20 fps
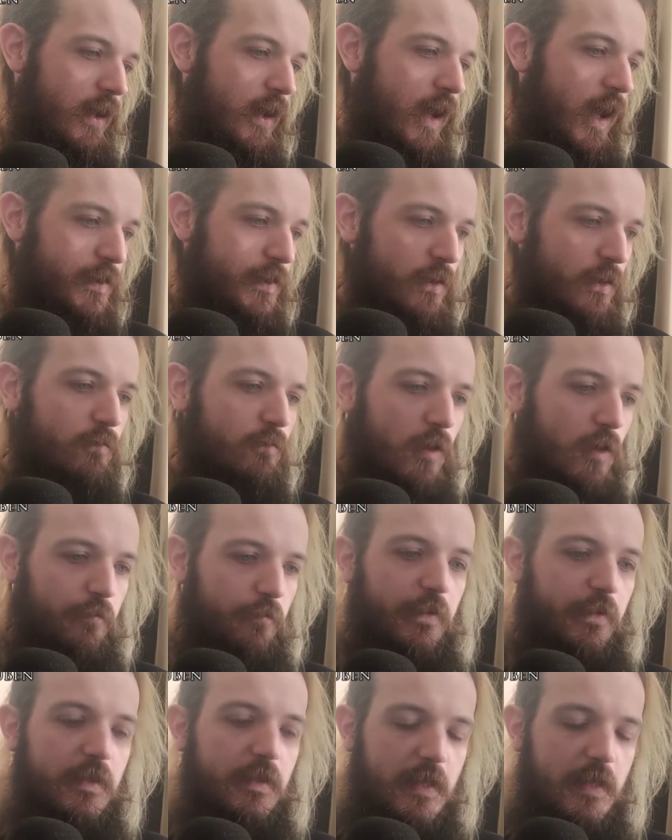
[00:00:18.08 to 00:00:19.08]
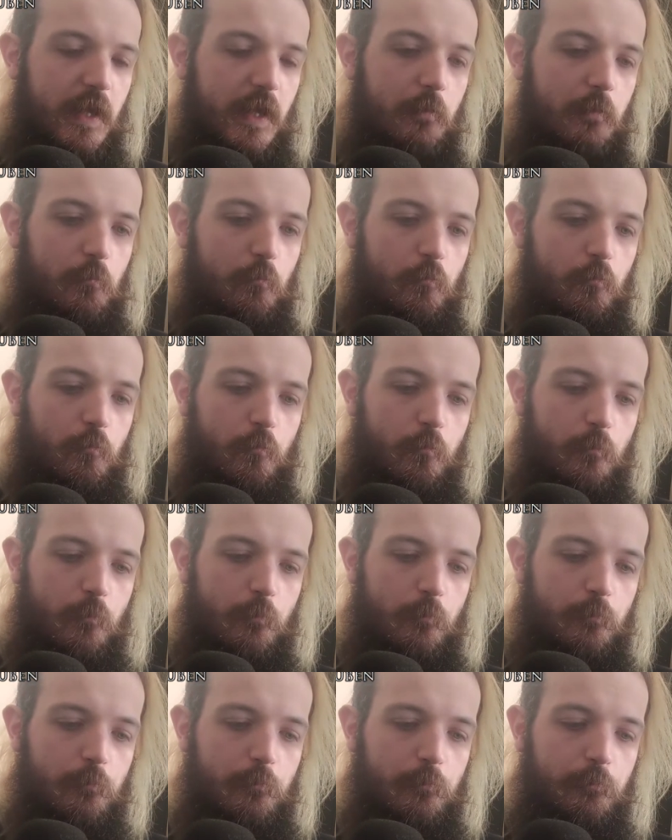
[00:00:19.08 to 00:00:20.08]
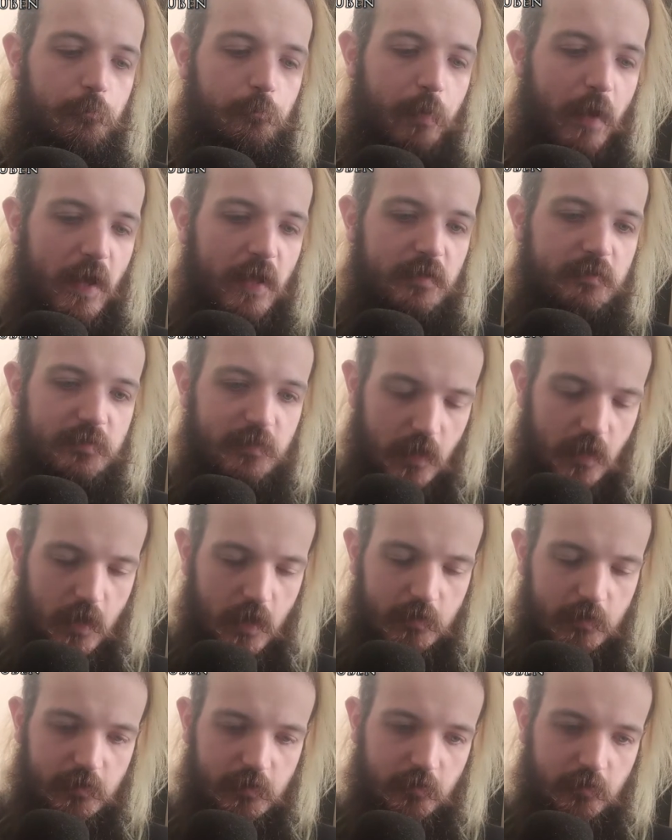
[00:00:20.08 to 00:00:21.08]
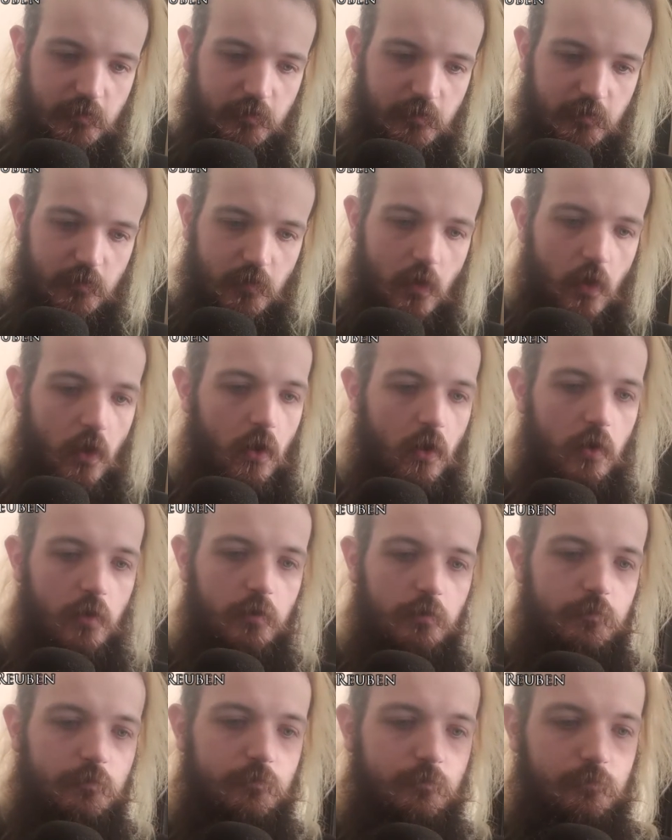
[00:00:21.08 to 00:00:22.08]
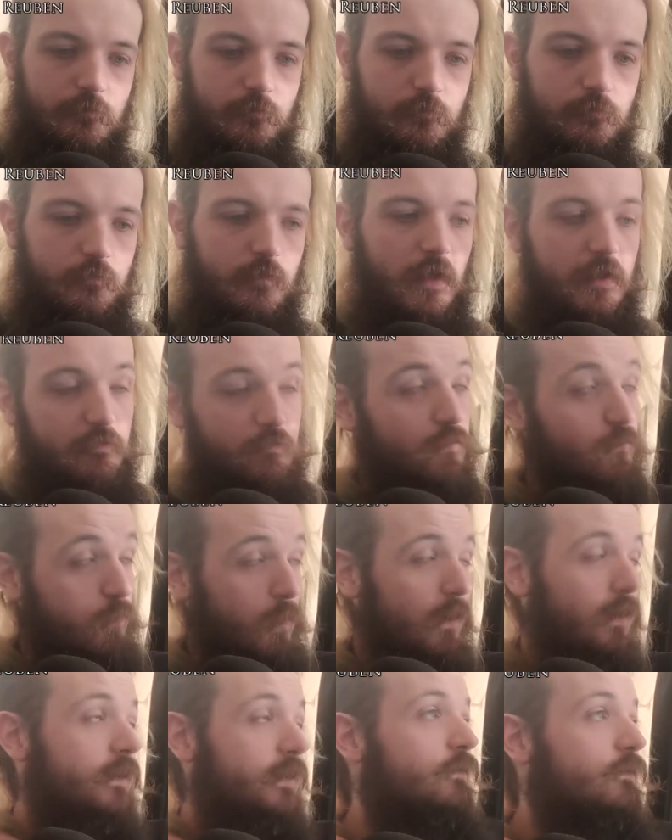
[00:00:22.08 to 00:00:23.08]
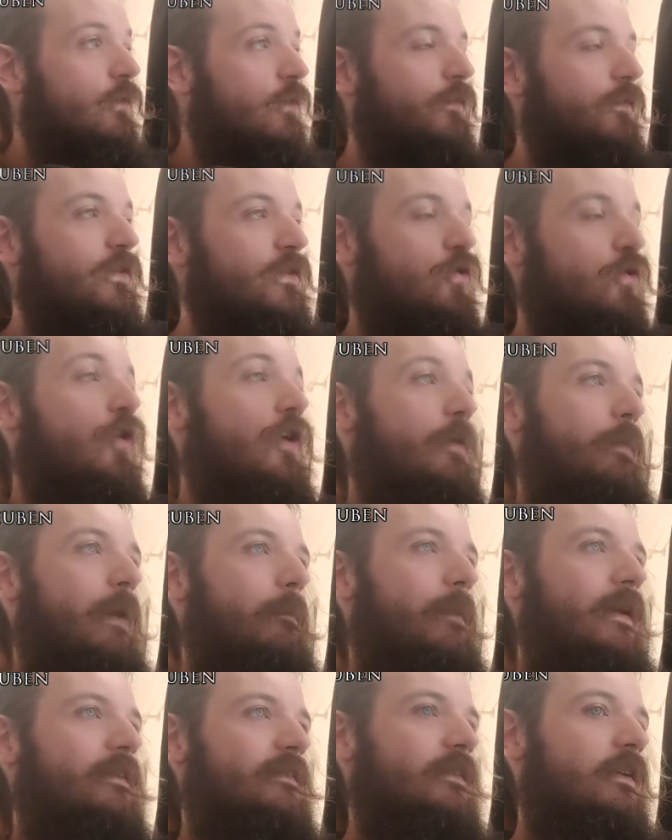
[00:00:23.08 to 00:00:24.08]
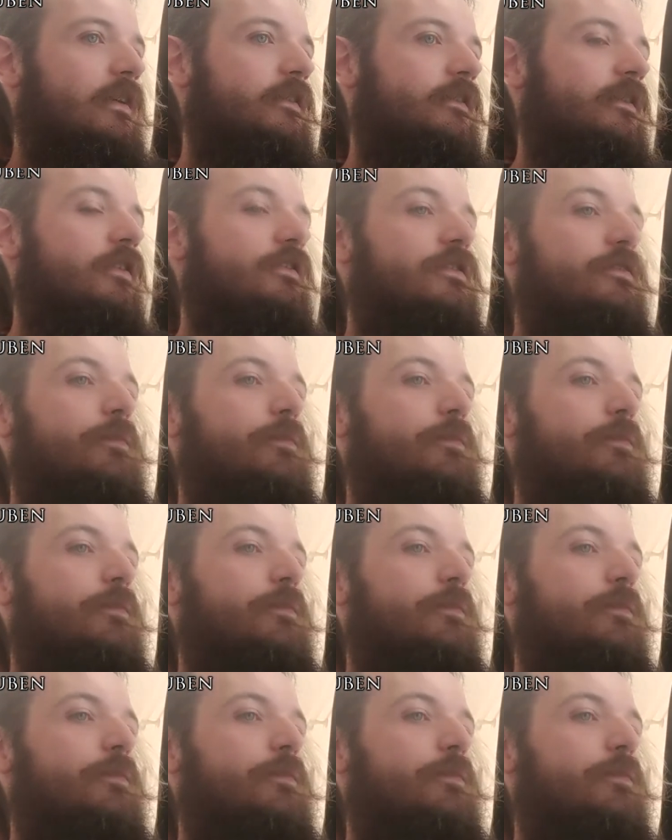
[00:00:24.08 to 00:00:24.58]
I don't often get bands and artists on, like, well, I don't often talk about bands and artists on this